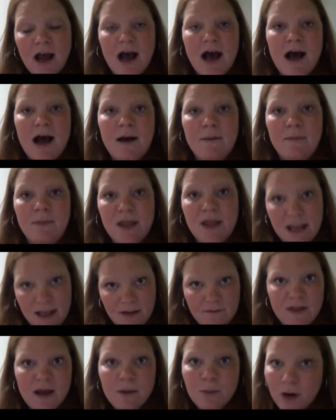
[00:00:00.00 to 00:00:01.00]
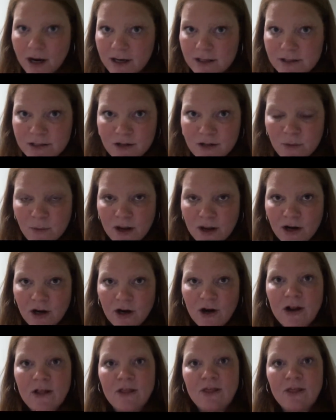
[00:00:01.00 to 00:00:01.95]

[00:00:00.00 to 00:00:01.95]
they give that prize to the winner.